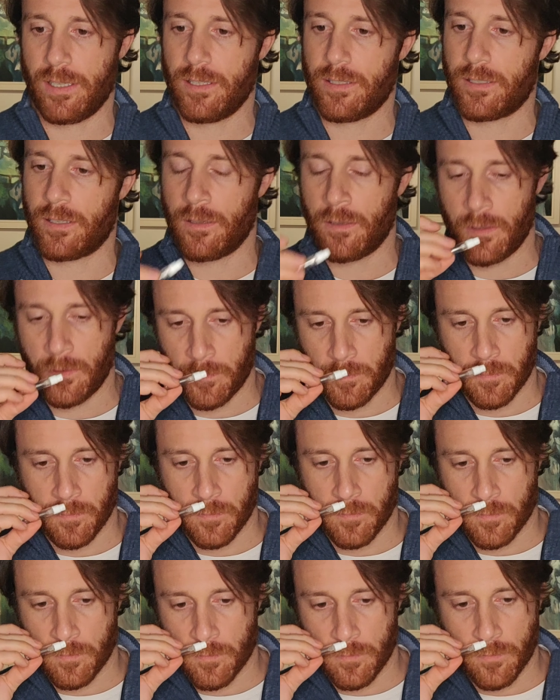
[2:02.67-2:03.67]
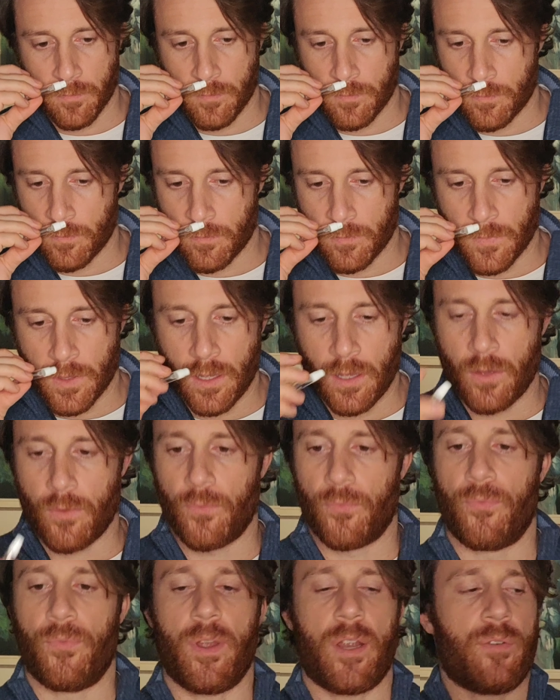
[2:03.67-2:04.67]
is
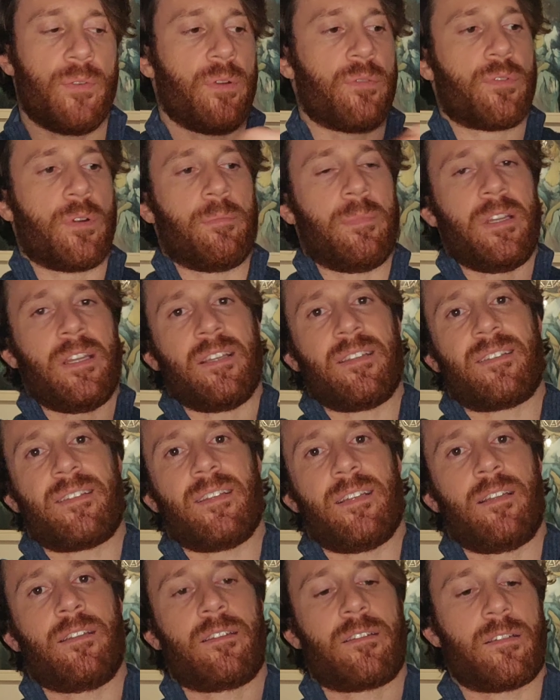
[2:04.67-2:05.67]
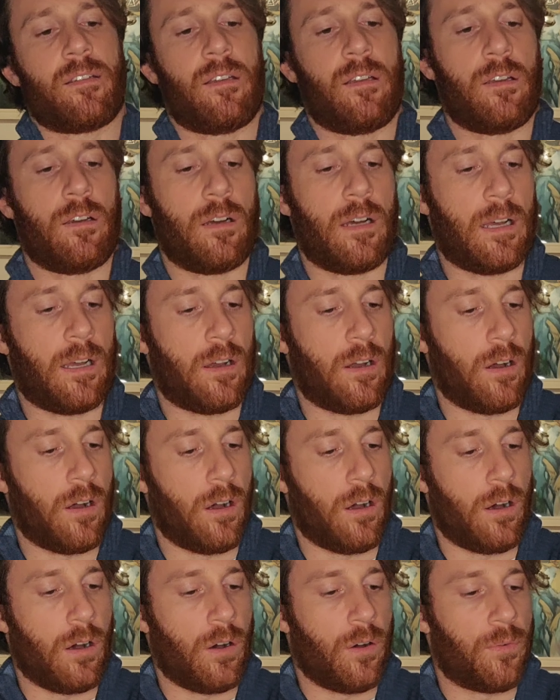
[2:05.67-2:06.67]
very reminiscent
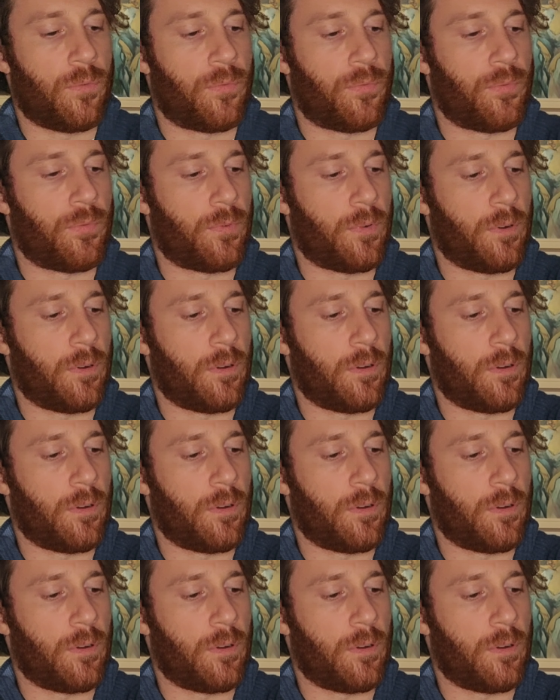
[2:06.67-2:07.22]
of